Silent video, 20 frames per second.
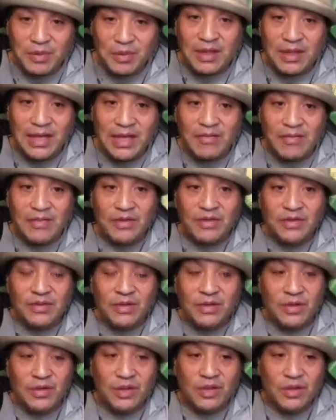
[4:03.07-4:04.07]

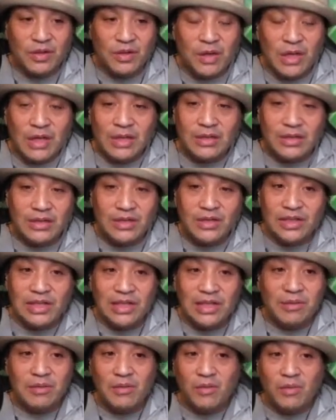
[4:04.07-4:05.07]
levels, you know, to
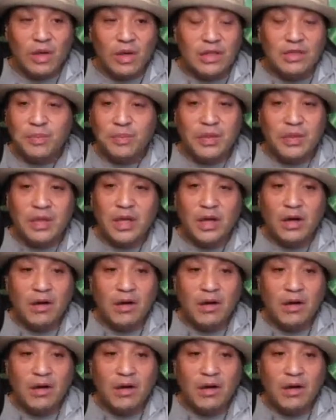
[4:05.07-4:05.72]
see what's below